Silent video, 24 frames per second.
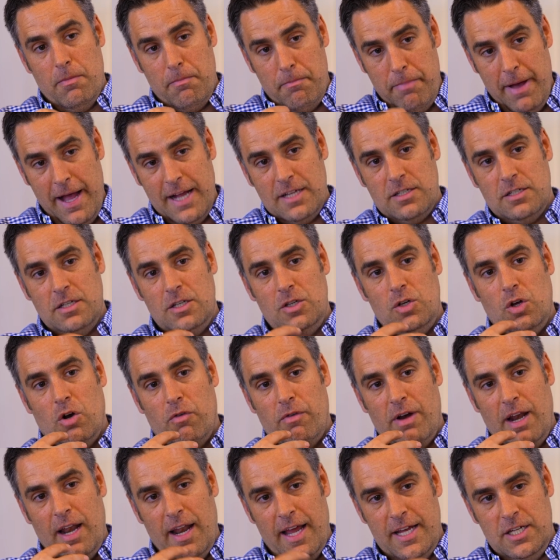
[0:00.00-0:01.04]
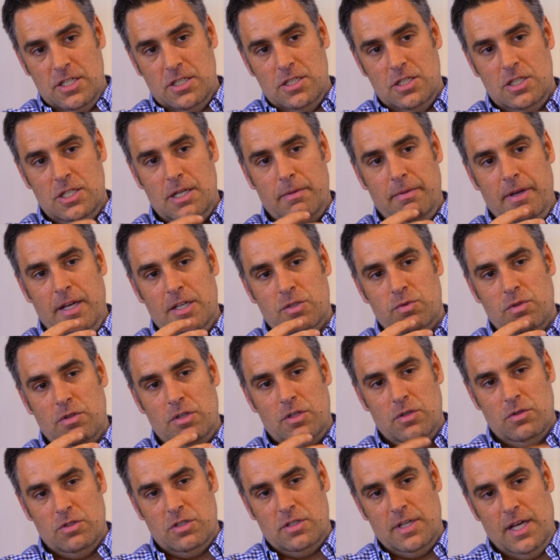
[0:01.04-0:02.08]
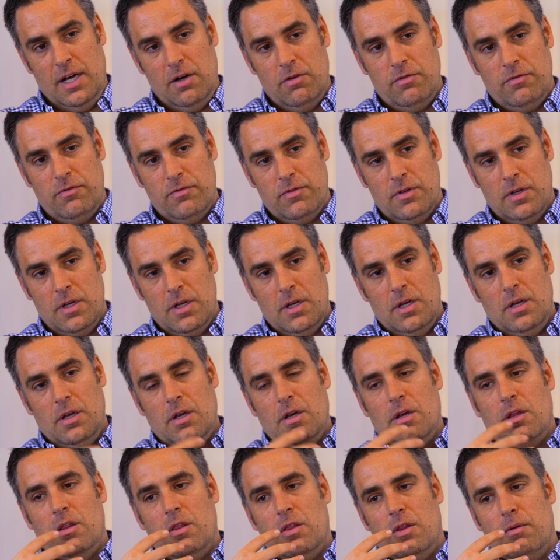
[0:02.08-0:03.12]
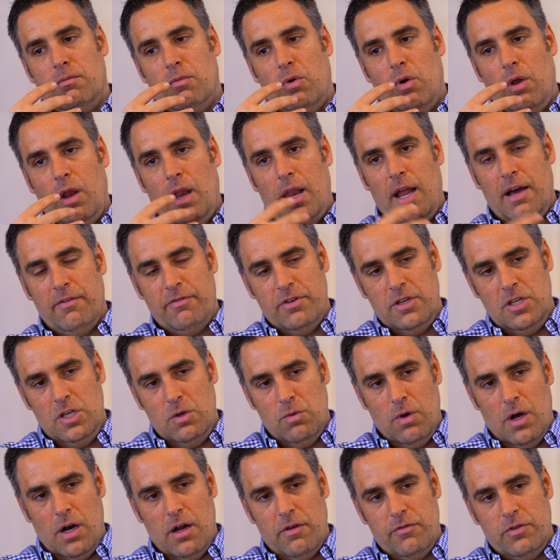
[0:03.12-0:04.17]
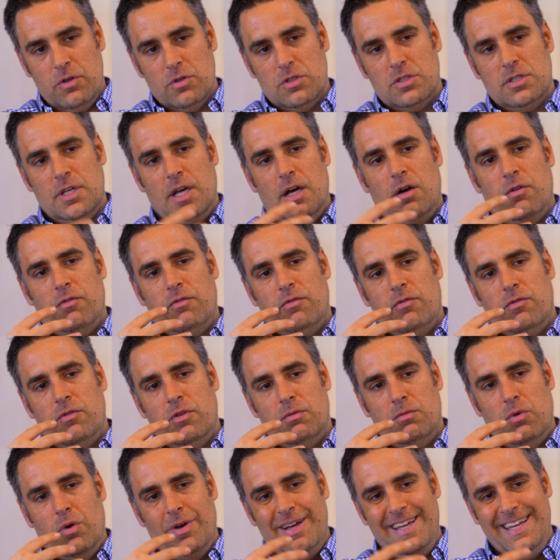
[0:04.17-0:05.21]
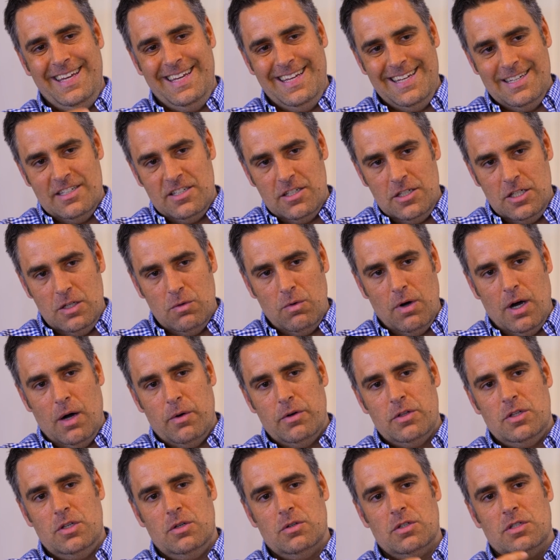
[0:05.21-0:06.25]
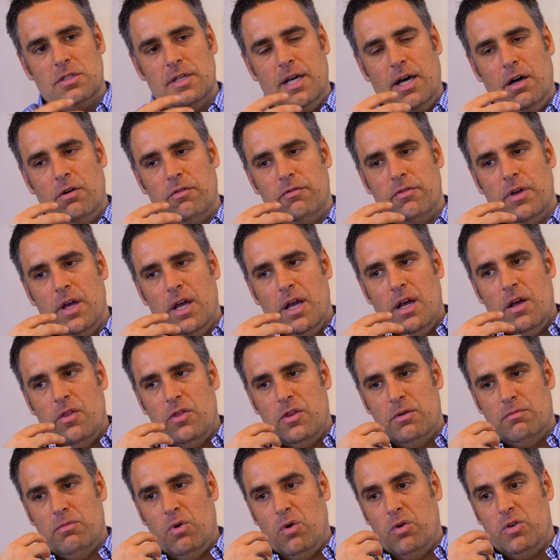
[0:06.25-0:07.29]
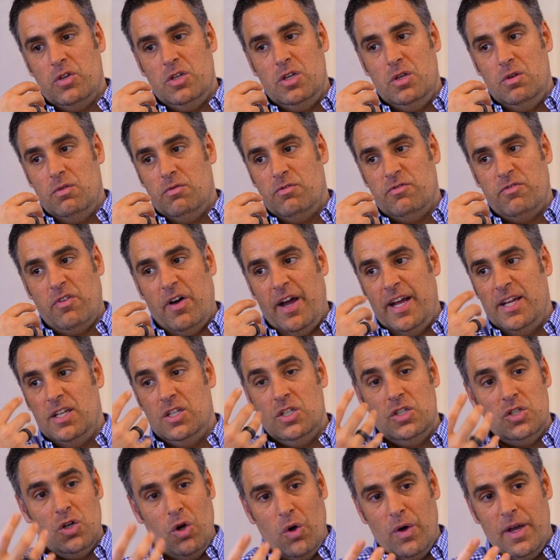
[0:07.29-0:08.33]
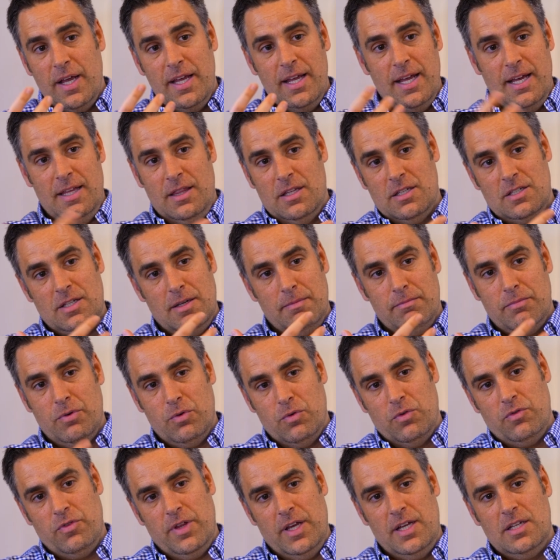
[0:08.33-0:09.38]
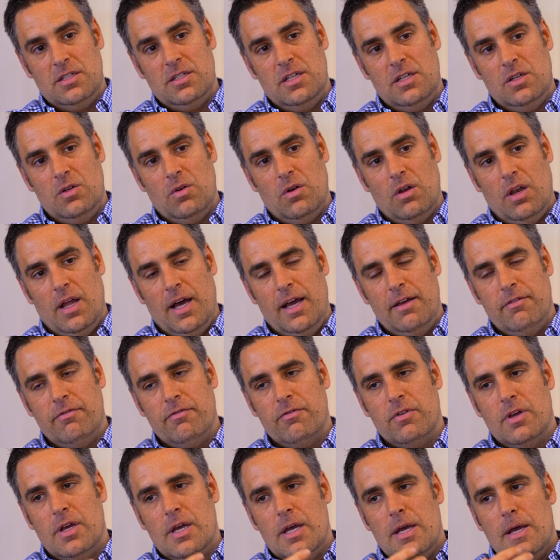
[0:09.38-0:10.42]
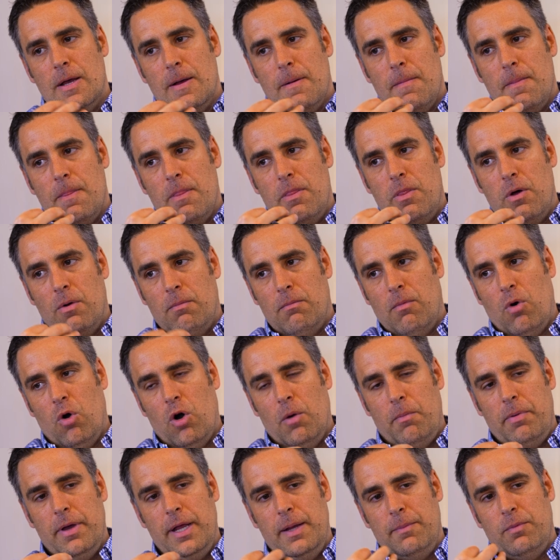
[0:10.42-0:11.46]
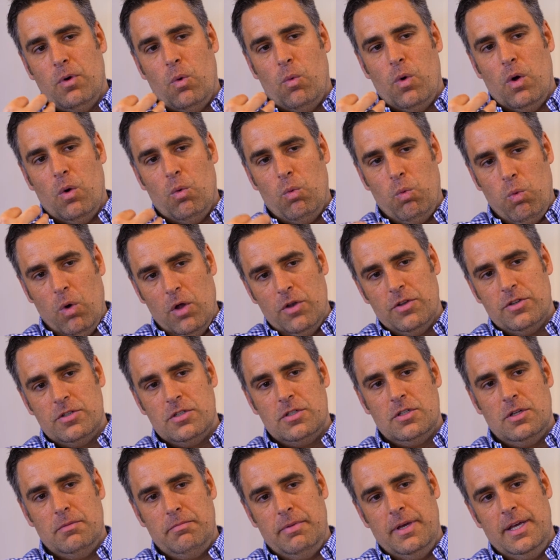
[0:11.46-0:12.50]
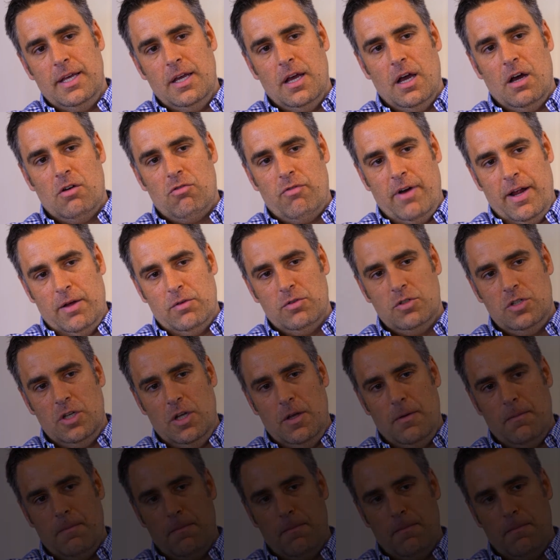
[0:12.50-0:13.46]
better your relationship is with yourself, the more loving you are of yourself, the more easy you are with yourself, the more you find joy in the simple things in your life, the more people will want to be around you.